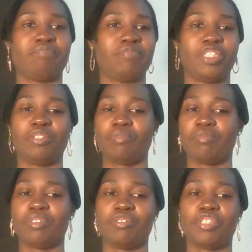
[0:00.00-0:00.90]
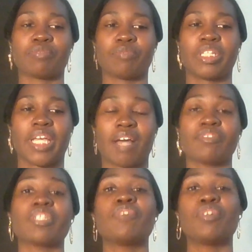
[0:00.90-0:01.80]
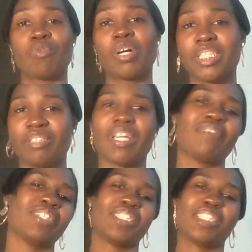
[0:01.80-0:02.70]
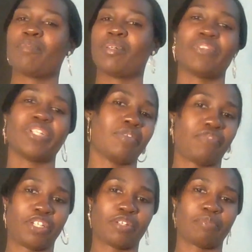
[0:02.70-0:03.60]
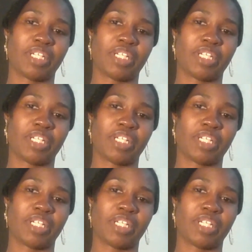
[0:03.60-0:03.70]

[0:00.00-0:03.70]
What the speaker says: You just really have to, you have to step over that fear,